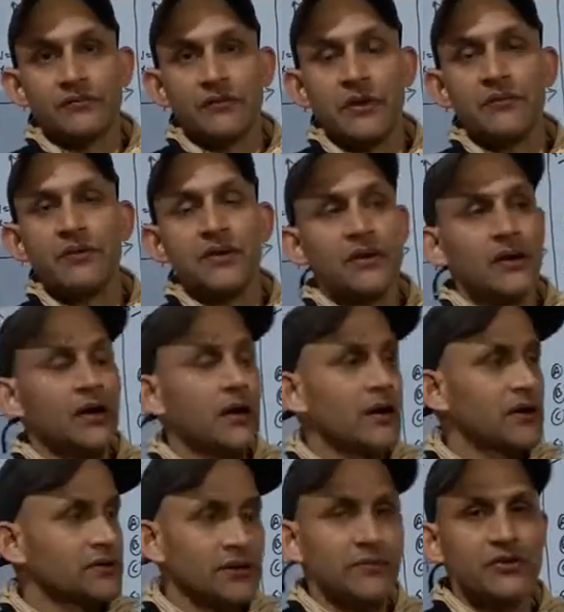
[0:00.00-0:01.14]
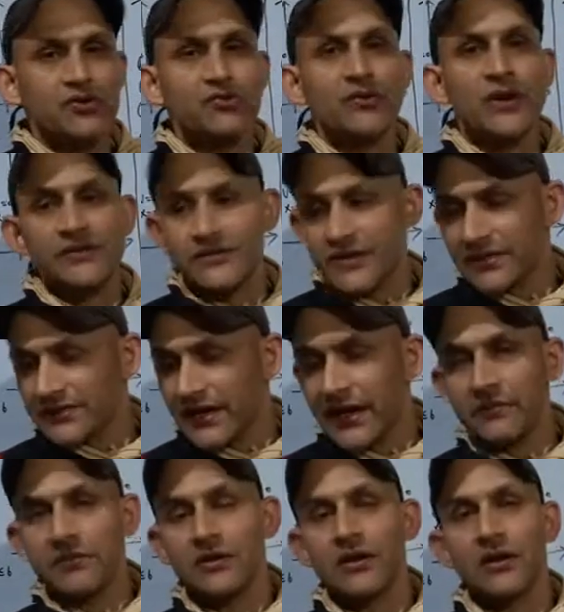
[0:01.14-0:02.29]
Maybe some students, they send
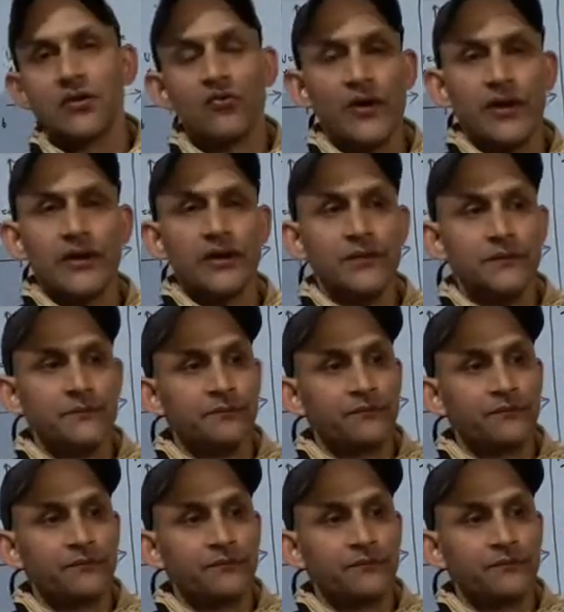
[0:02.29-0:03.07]
me the query